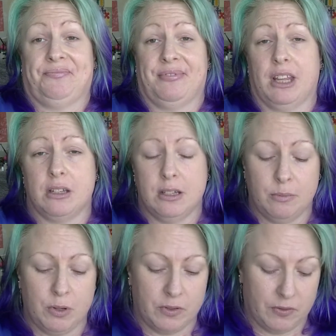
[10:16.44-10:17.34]
it doesn't
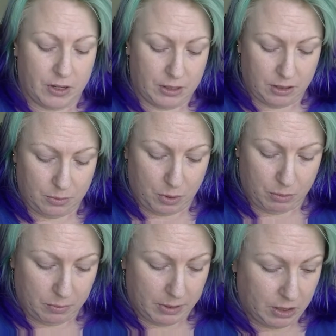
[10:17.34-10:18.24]
move as fast as it
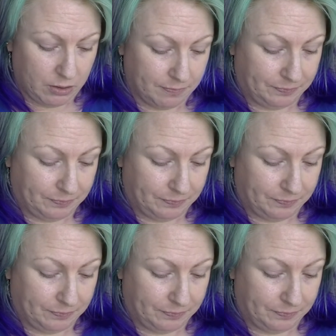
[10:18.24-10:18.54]
probably could.